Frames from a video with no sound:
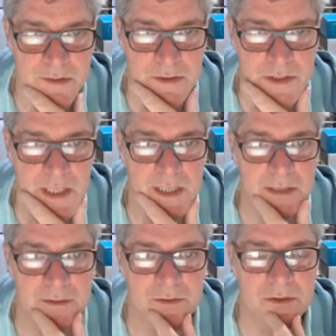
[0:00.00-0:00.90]
not
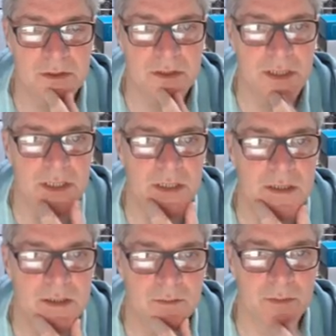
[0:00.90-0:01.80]
changed
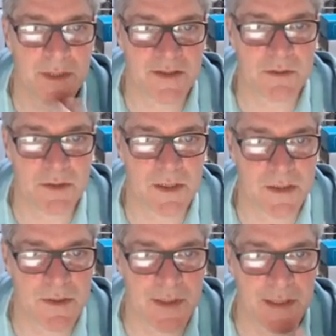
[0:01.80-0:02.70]
that we're still going to
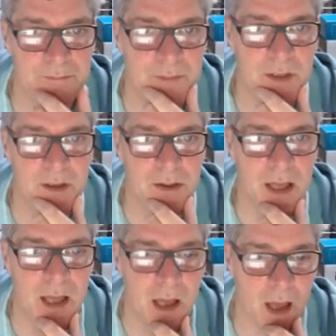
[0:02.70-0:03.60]
do it
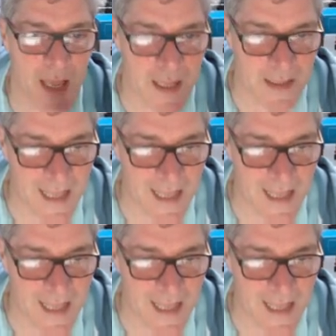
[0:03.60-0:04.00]
uh, in